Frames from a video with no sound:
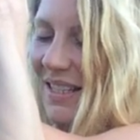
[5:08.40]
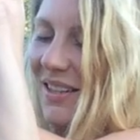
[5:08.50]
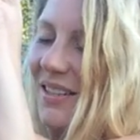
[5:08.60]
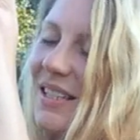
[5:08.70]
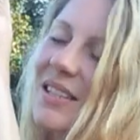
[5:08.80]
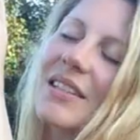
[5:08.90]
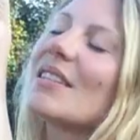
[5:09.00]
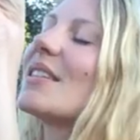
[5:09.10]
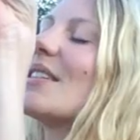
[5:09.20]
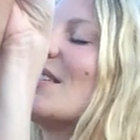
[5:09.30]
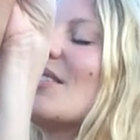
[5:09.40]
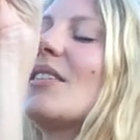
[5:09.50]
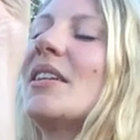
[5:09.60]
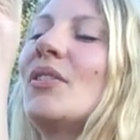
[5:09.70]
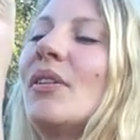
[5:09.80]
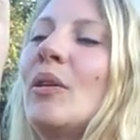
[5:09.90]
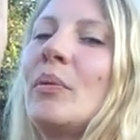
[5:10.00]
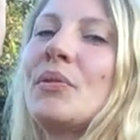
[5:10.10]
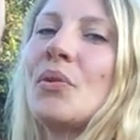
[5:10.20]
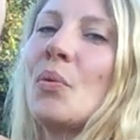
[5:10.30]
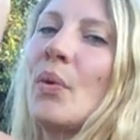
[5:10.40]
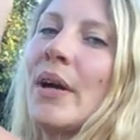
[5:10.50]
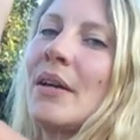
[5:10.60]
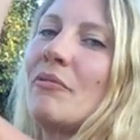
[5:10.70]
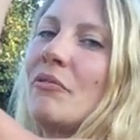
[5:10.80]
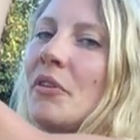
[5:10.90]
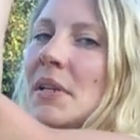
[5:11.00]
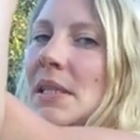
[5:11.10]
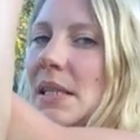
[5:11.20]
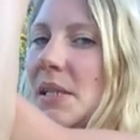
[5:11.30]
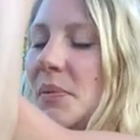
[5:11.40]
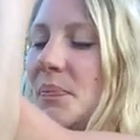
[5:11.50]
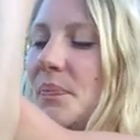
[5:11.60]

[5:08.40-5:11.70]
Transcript: and start to guide your elbows away in front.